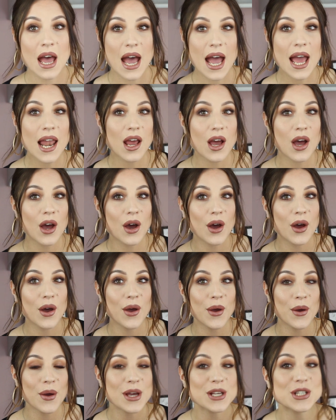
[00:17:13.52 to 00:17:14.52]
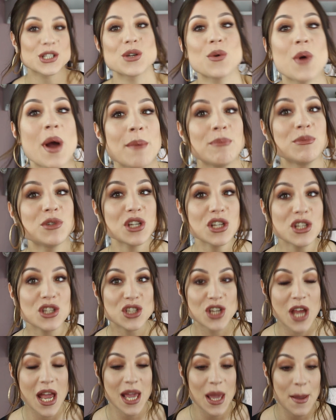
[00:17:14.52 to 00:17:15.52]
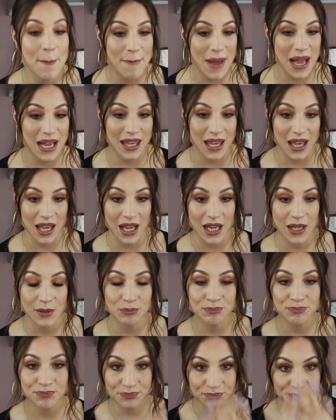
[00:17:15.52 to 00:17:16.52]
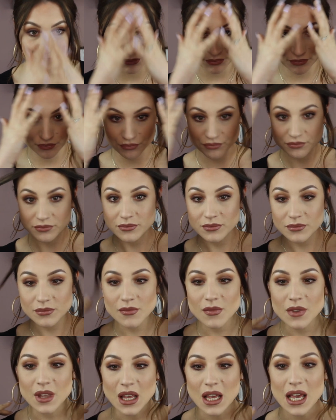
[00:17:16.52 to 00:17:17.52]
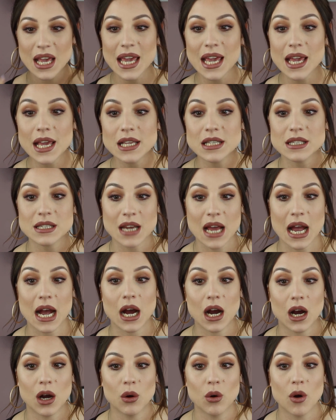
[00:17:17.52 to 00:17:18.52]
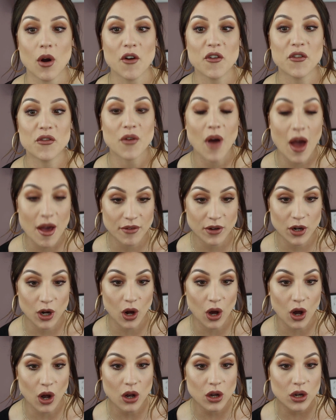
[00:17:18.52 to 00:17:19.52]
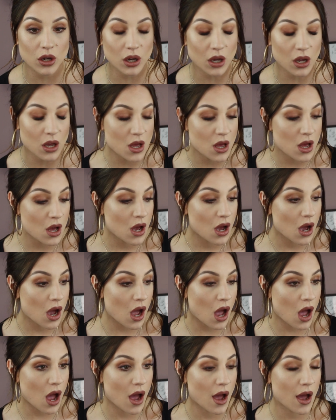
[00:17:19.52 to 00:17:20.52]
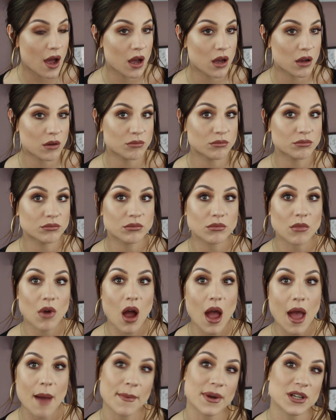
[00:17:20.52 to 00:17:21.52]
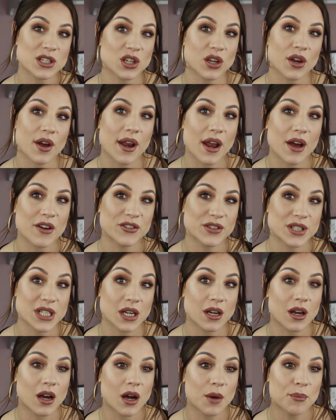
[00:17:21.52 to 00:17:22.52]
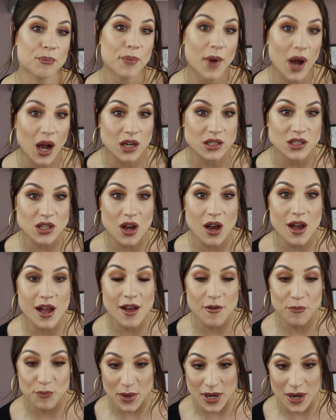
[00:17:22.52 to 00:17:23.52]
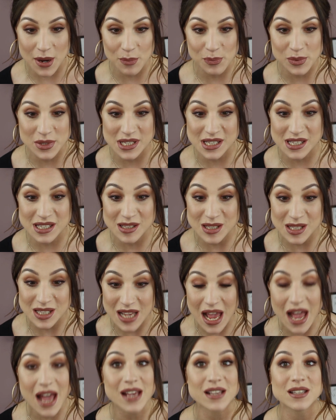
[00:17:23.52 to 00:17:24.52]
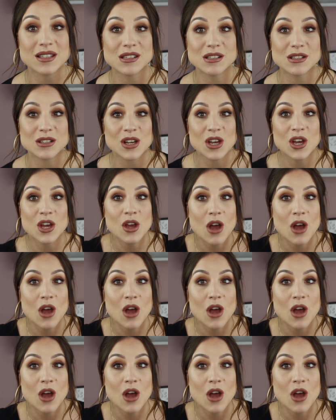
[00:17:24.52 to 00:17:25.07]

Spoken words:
Hello, so I'm just checking back in. It is now 5 o'clock. I am actually going out for dinner, but I have been obsessed.